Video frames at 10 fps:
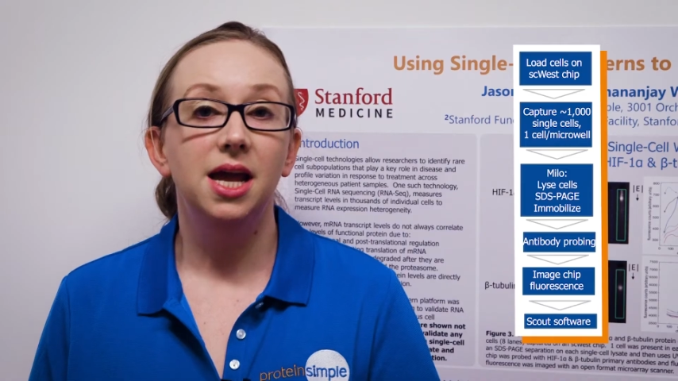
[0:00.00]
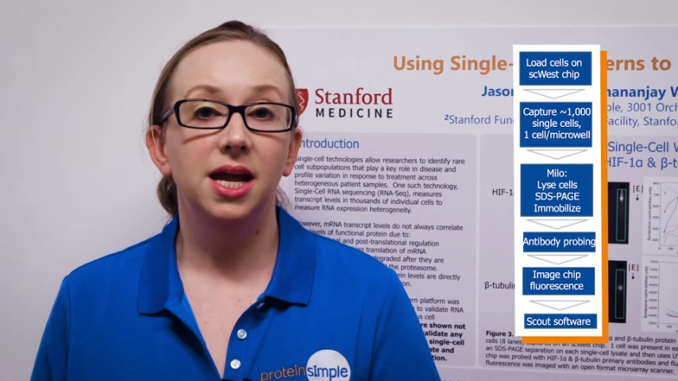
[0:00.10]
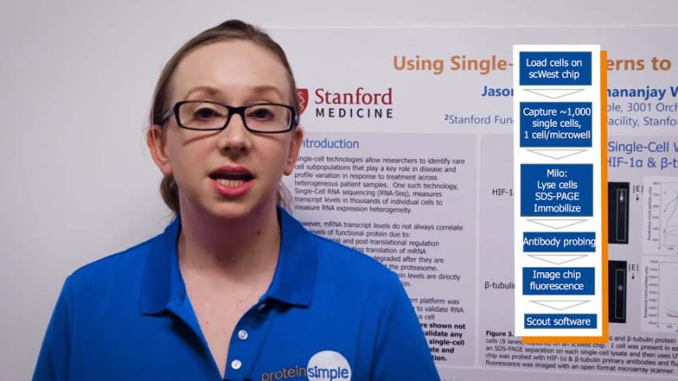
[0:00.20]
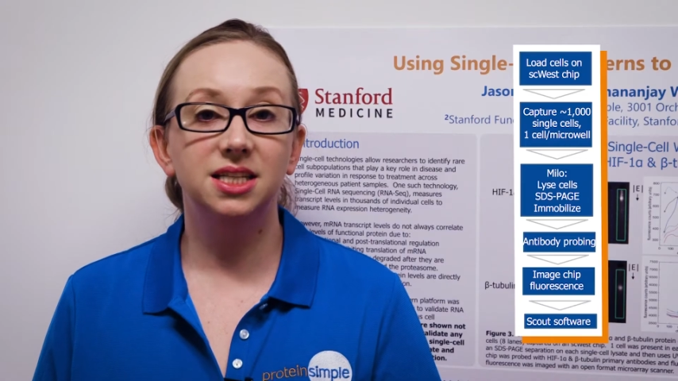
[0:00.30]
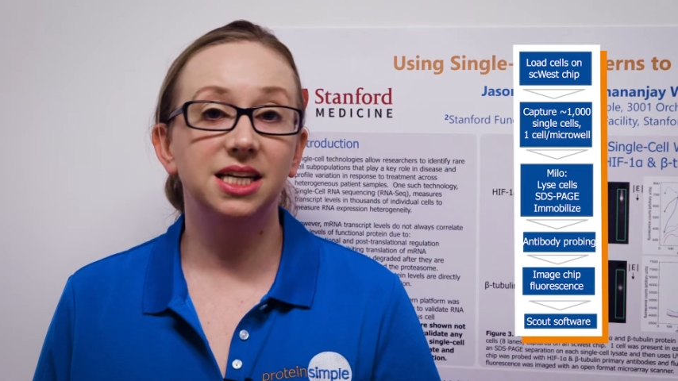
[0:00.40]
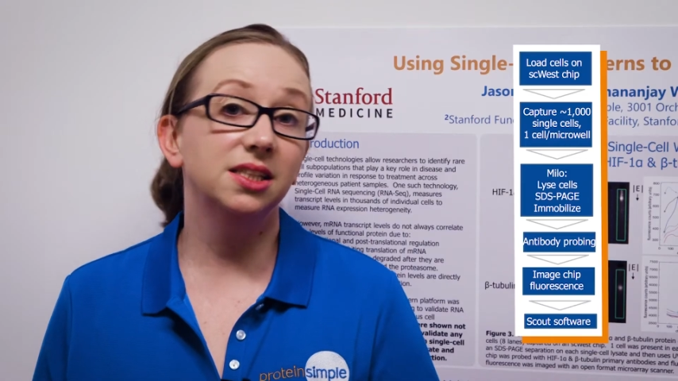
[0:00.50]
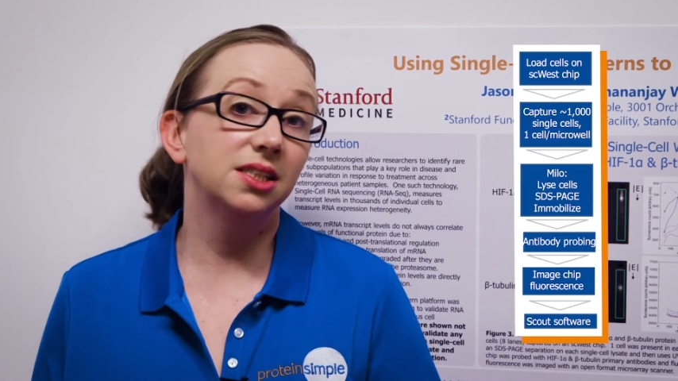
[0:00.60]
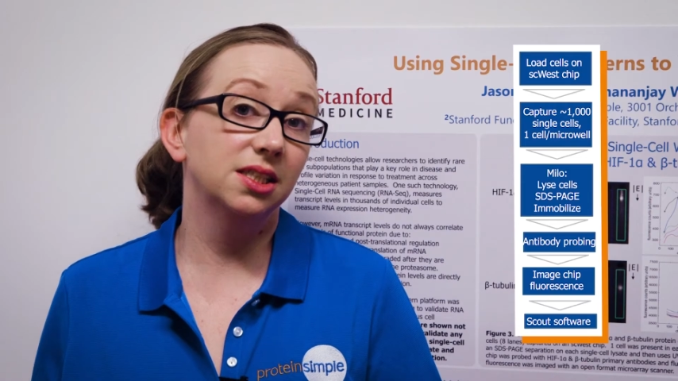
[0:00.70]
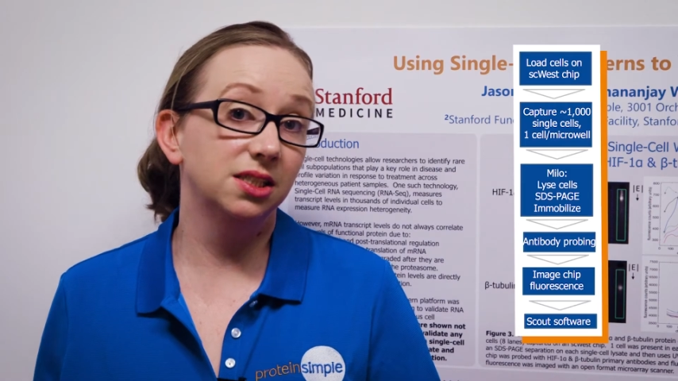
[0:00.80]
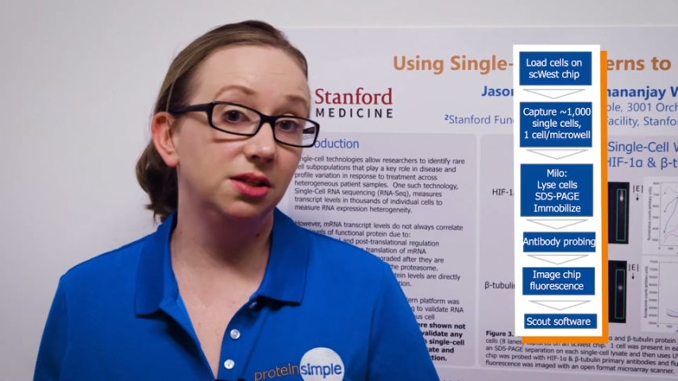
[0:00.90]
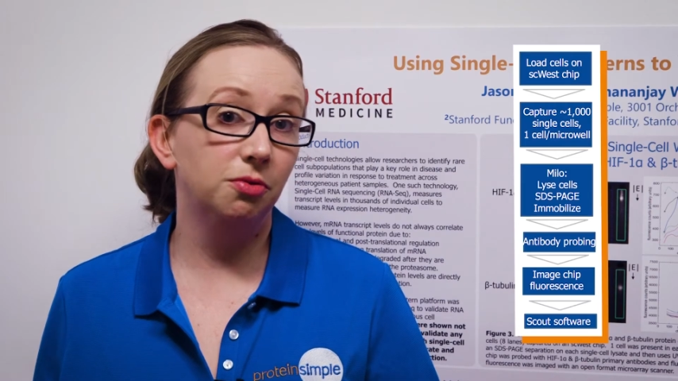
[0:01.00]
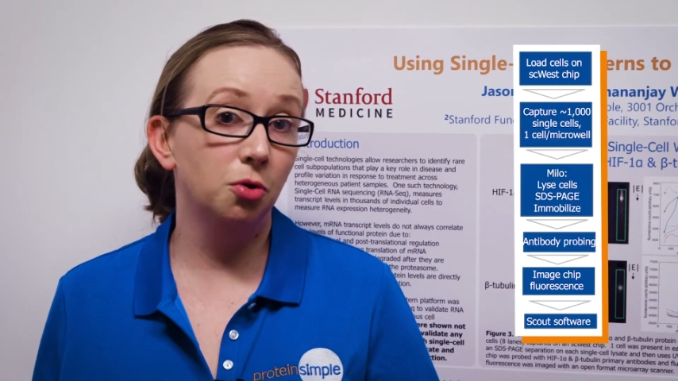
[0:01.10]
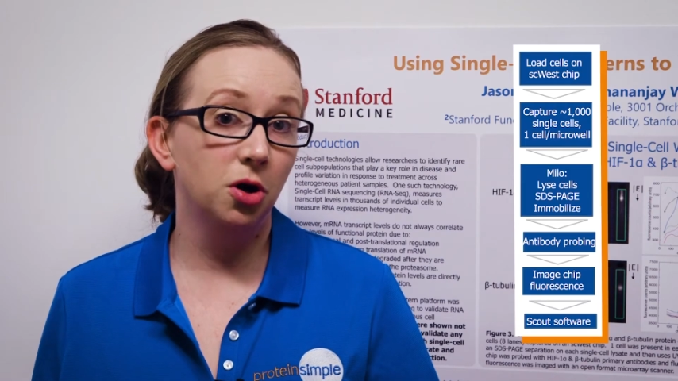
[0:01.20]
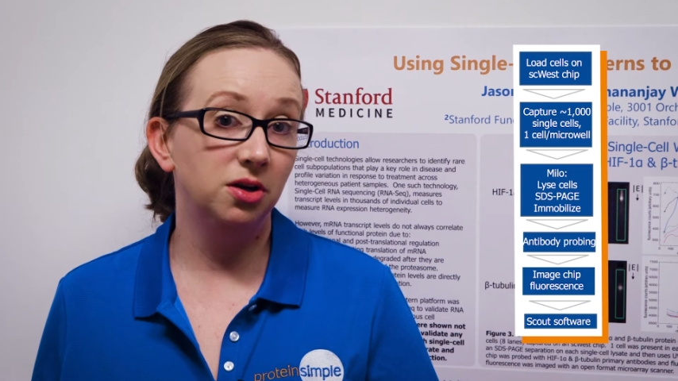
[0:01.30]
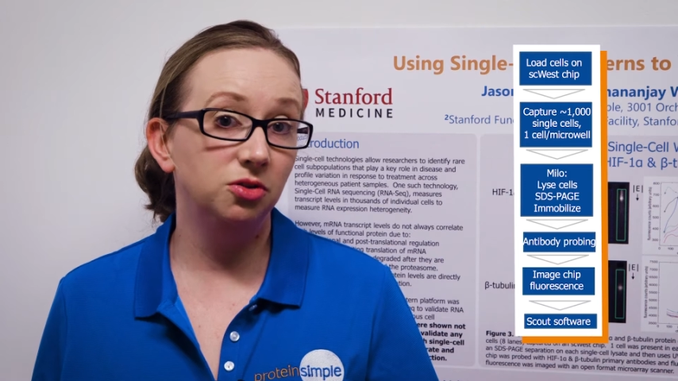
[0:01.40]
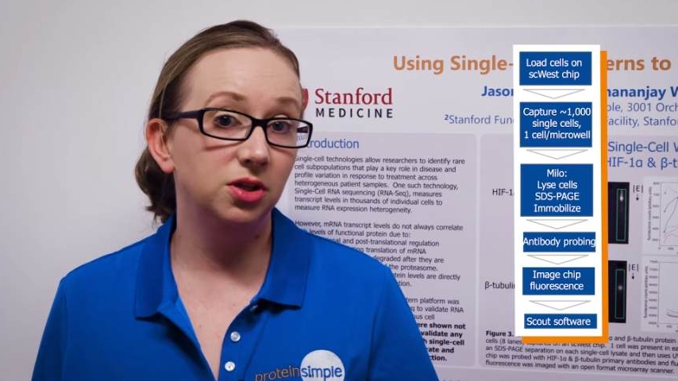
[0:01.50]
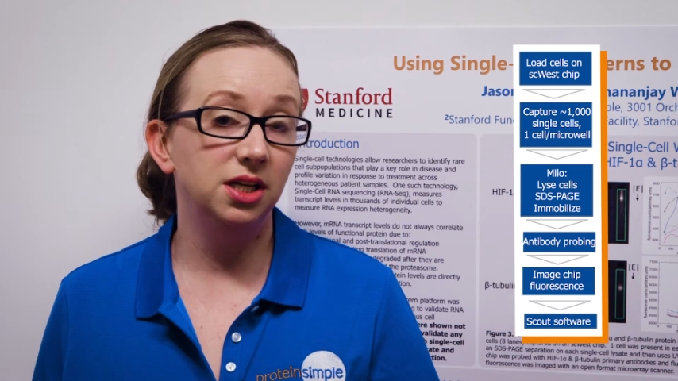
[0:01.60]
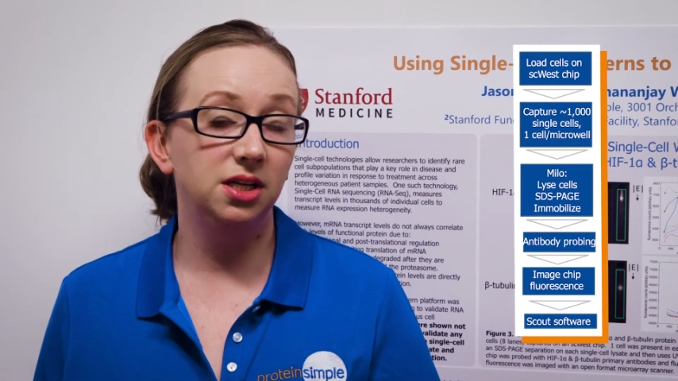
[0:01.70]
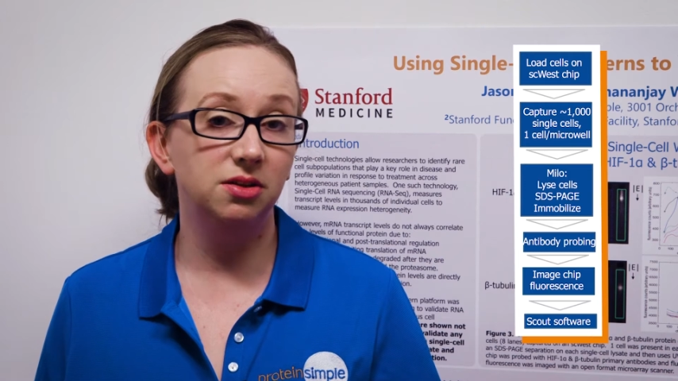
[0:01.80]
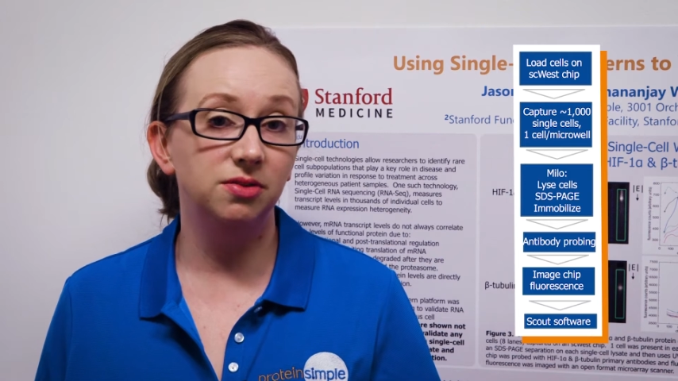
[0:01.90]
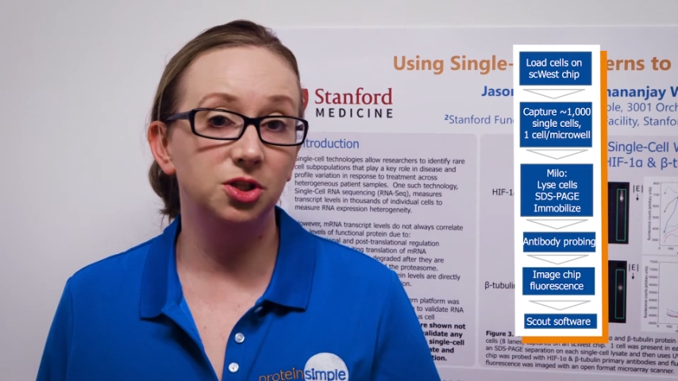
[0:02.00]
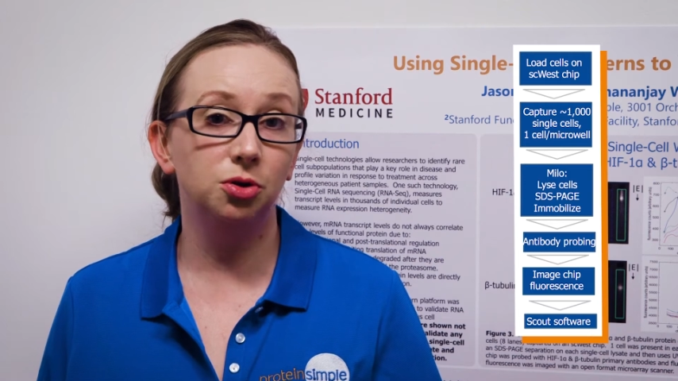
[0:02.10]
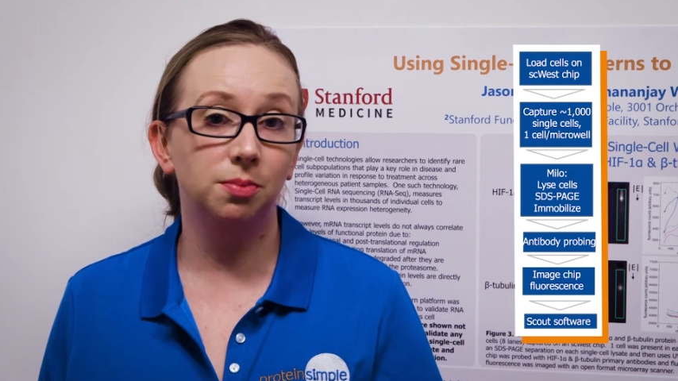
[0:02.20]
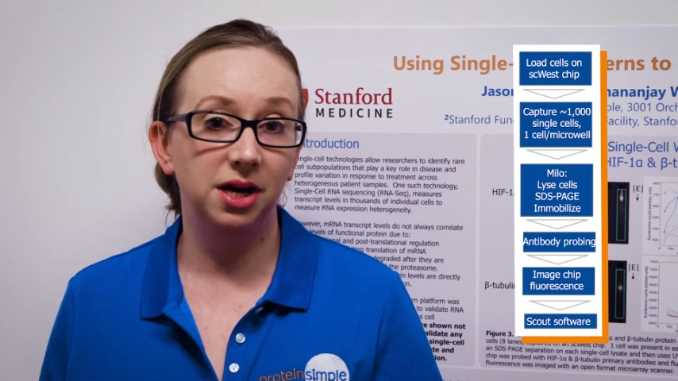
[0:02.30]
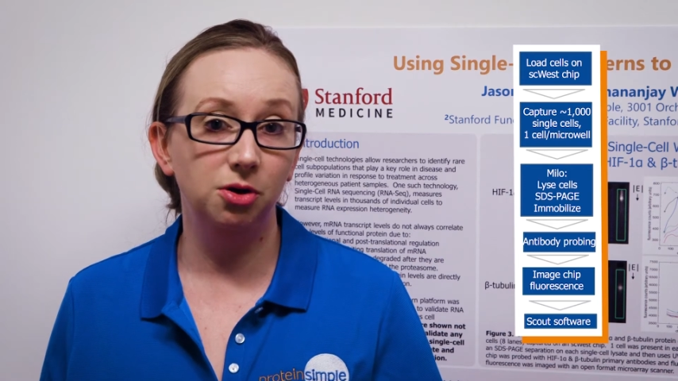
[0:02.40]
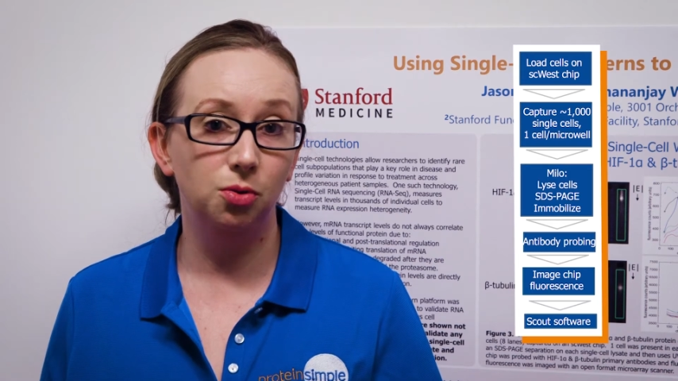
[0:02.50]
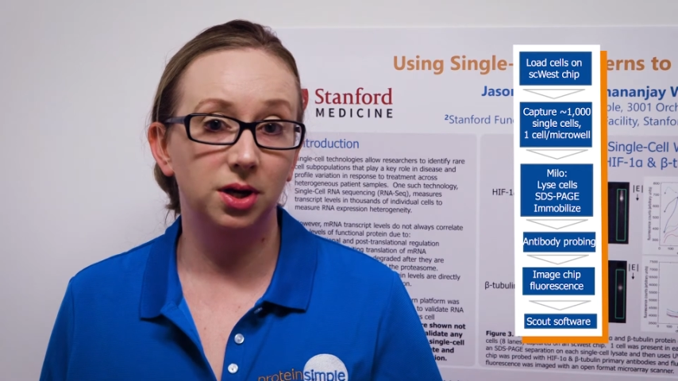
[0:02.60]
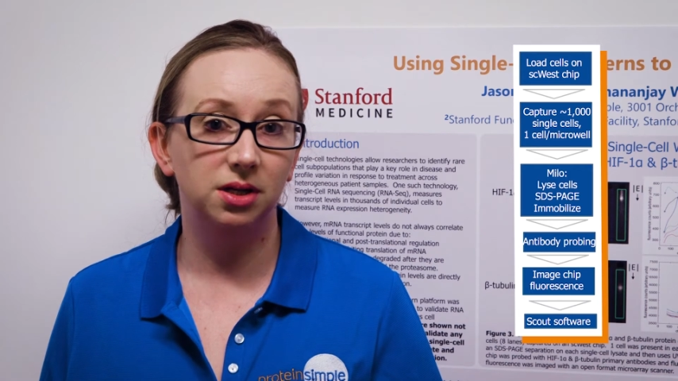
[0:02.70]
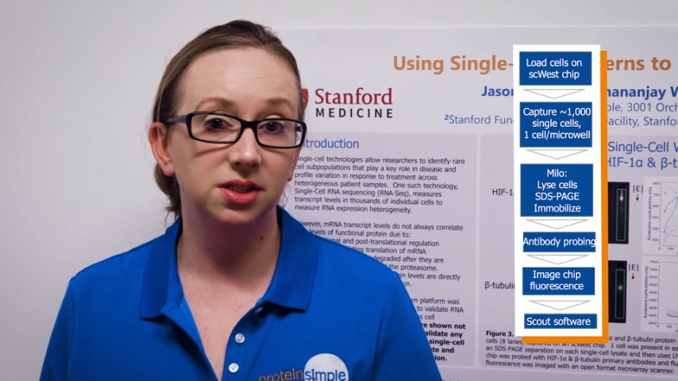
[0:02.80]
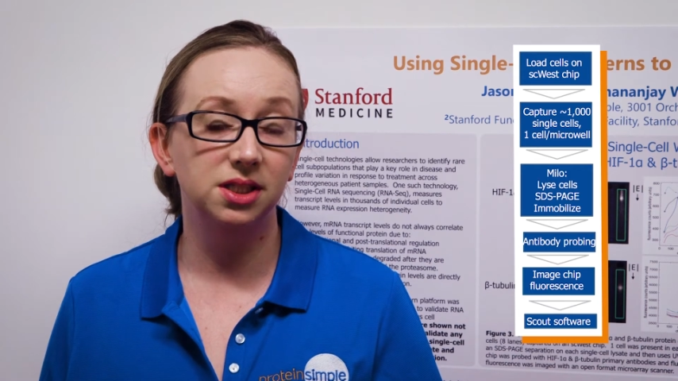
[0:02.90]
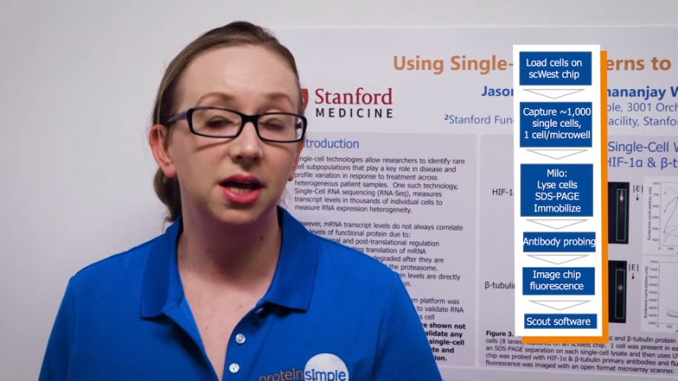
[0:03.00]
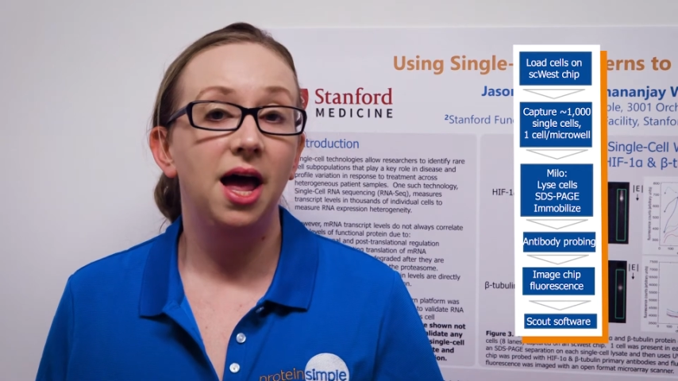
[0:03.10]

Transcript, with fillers: It contains six thousand four hundred individual microwells,